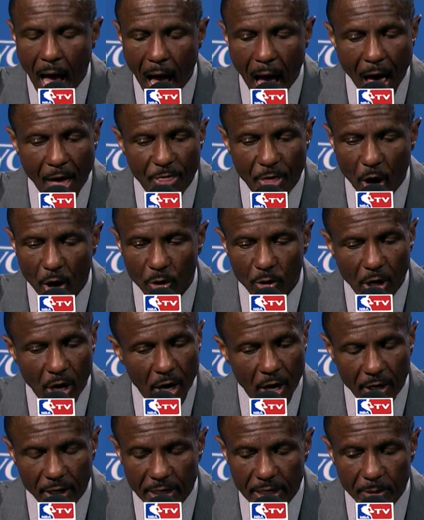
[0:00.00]
I thought,
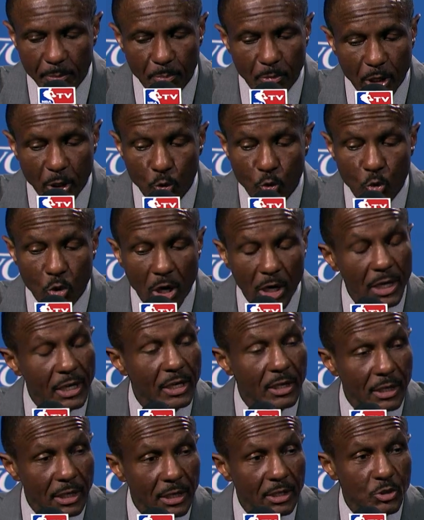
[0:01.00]
Eric,
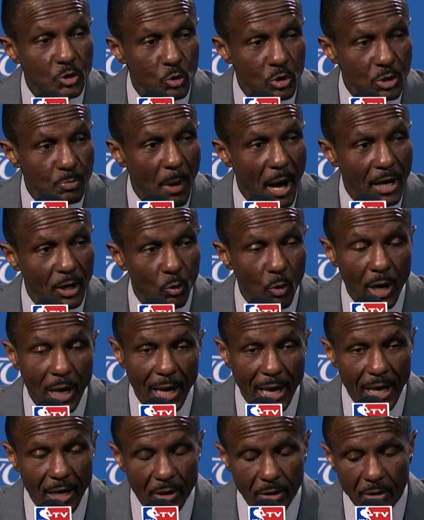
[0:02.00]
he's responded well. I
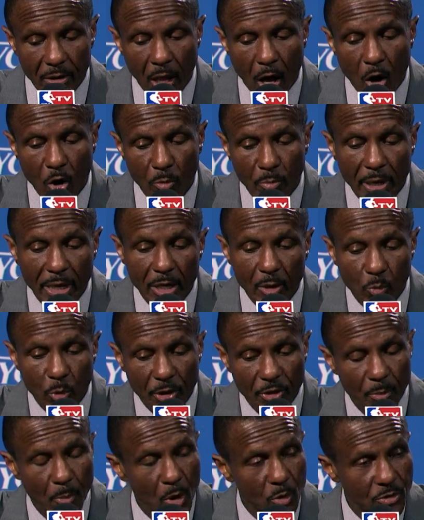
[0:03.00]
had a long meeting with
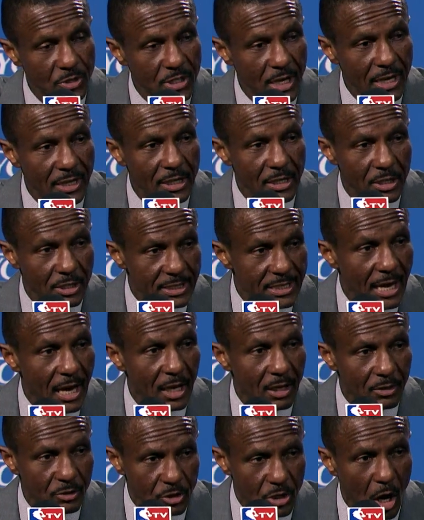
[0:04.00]
him on Sunday to
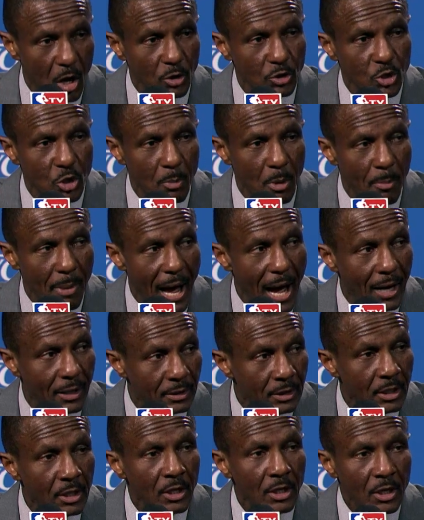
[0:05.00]
talk to him about
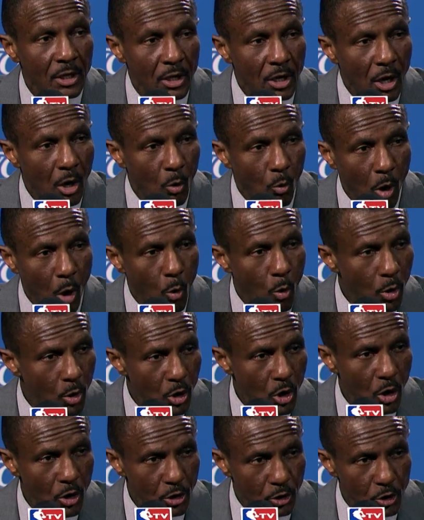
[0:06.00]
what we were
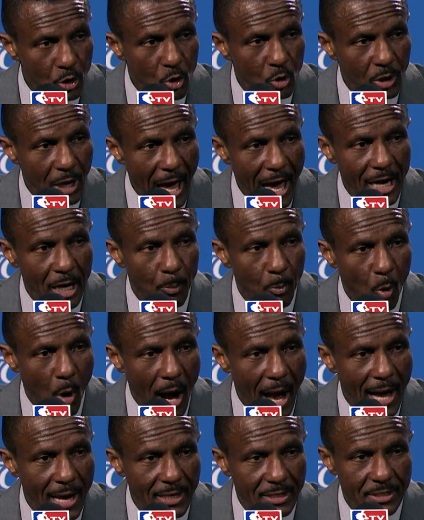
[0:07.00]
going to do
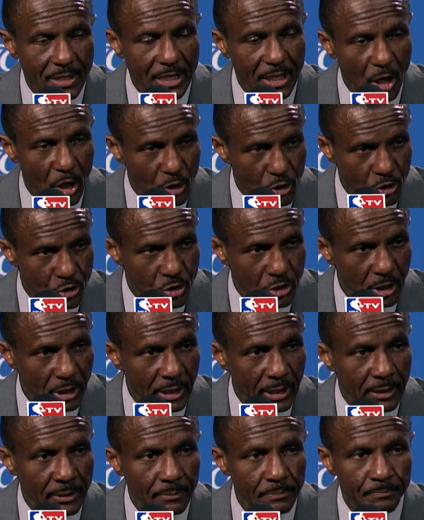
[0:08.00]
lineup-wise. He understood
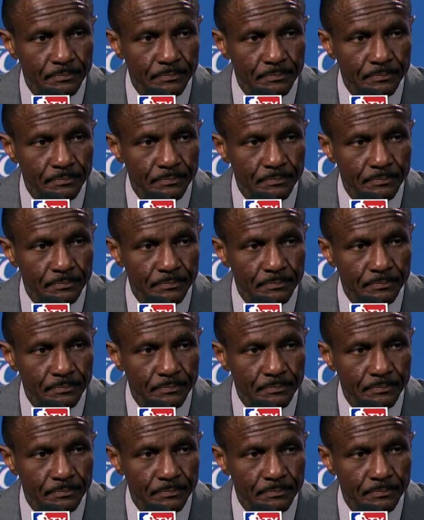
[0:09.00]
it.